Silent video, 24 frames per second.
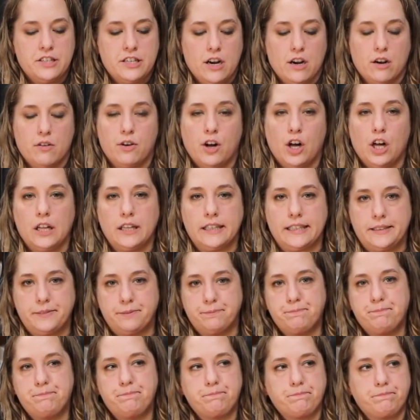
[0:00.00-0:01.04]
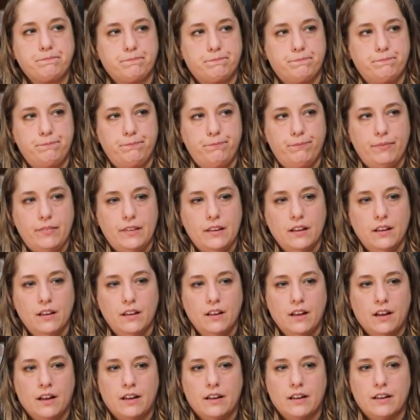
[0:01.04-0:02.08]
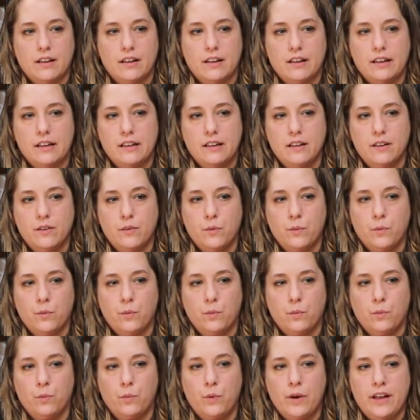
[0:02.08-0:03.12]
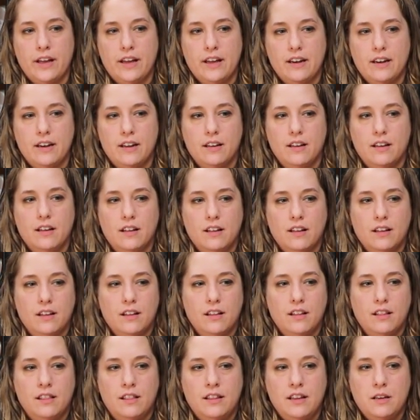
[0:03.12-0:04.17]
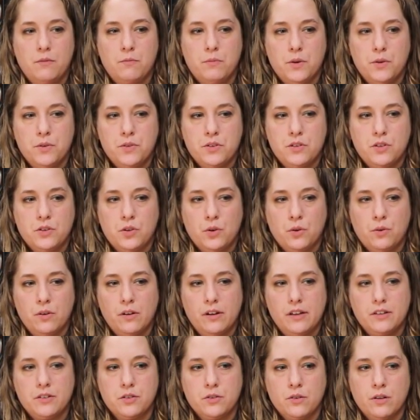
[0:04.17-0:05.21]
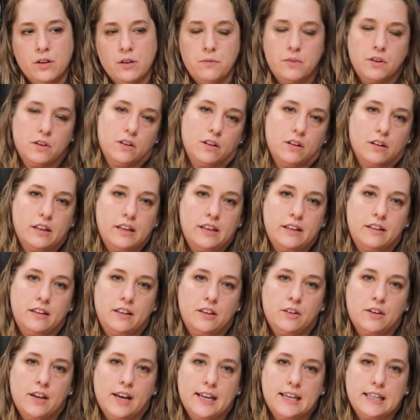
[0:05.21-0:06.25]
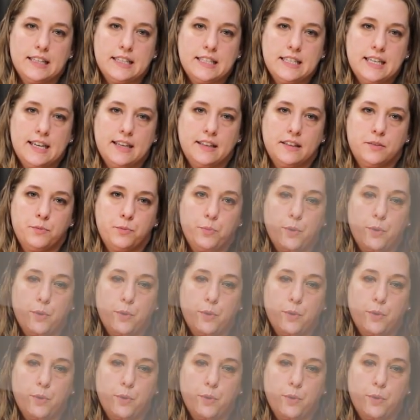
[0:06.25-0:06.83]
Sheriff Holly, uh, when the most notorious criminal in the United States